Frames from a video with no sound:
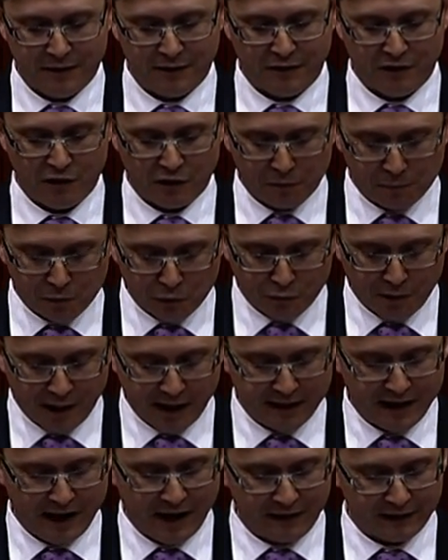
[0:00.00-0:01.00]
the Honourable
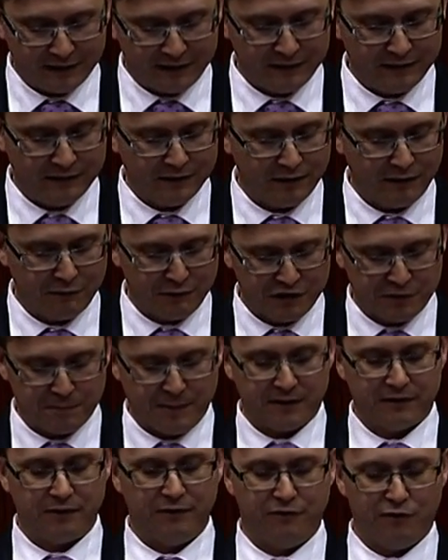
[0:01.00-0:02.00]
Ray Halligan, a
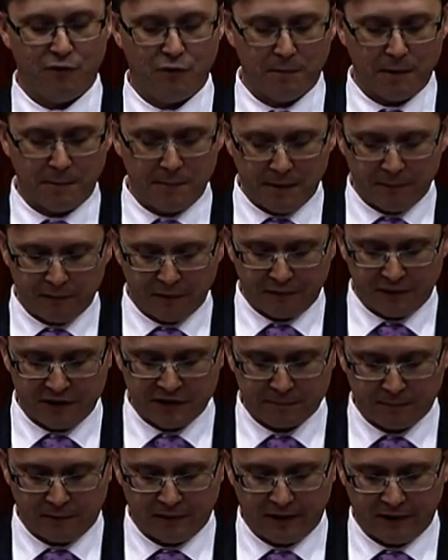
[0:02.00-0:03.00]
respected former member of
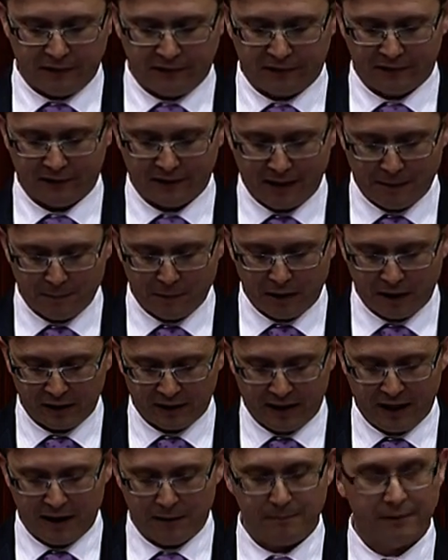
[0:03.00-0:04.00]
this place, and my
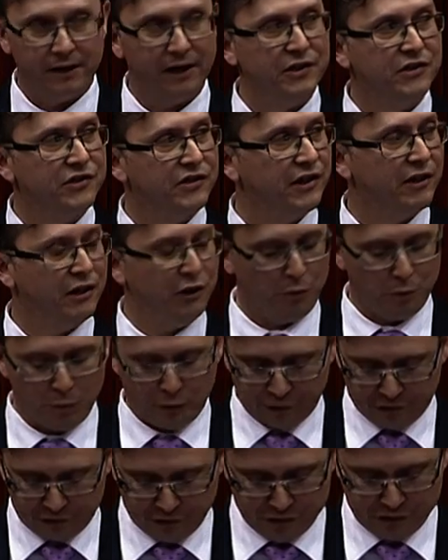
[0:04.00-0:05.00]
campaign chair, who
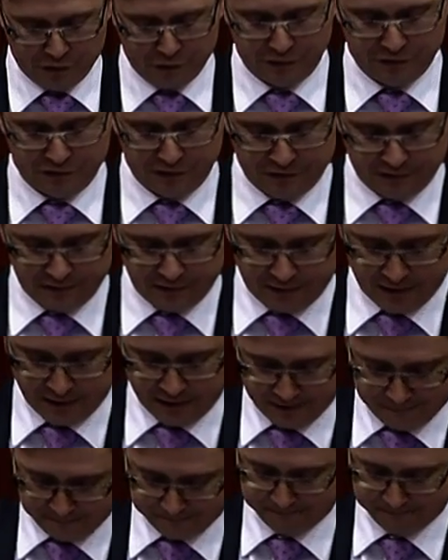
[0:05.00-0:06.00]
also joins us today,